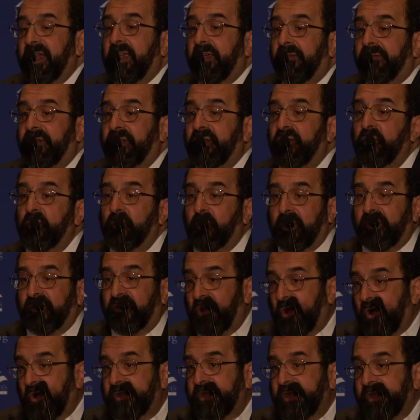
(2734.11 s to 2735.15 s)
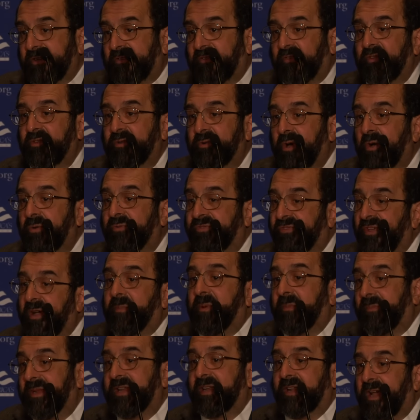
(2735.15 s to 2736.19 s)
If you were talking to
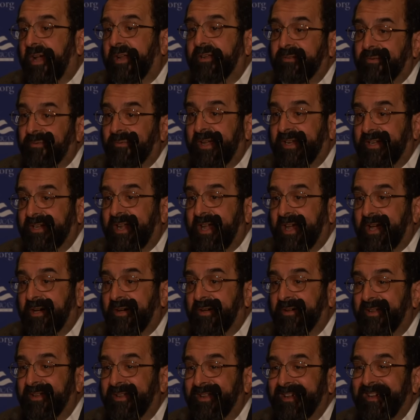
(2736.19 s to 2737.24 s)
Osama bin Laden right now,